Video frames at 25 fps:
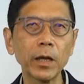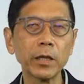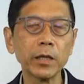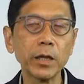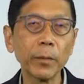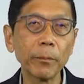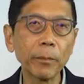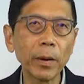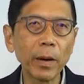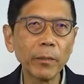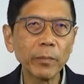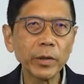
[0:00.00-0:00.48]

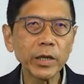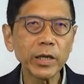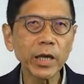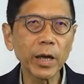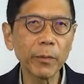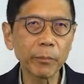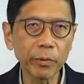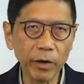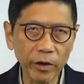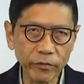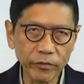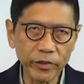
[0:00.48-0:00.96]
The public
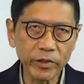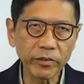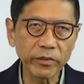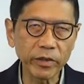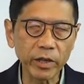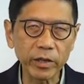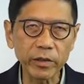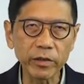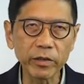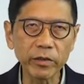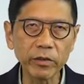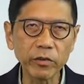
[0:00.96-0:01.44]
and private
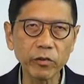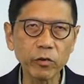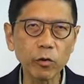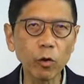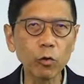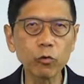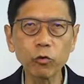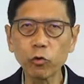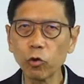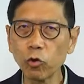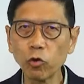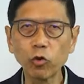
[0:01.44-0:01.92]
sectors
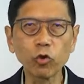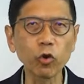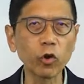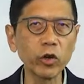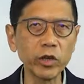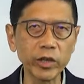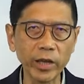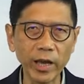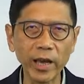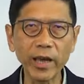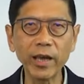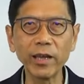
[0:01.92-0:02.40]
also
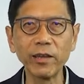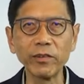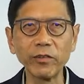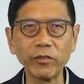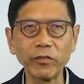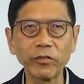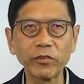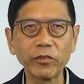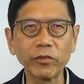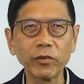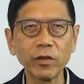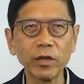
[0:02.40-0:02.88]
joined
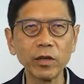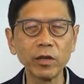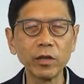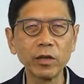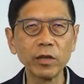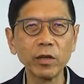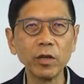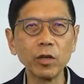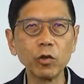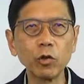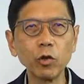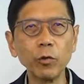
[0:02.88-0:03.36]
hands
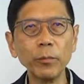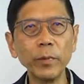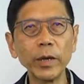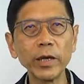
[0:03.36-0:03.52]
to